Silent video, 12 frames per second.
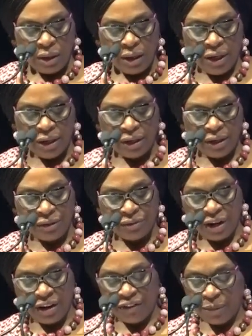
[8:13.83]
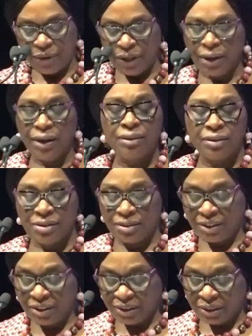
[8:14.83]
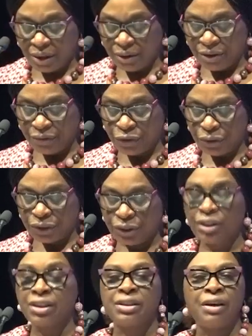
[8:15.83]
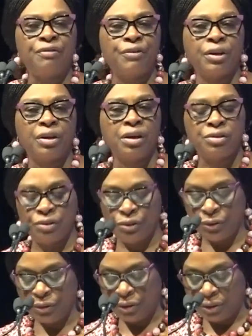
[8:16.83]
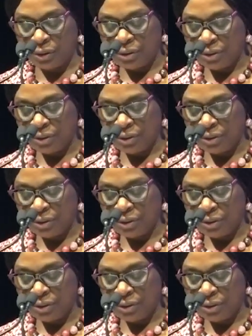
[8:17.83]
A key driver behind this digital revolution is Africa's youth.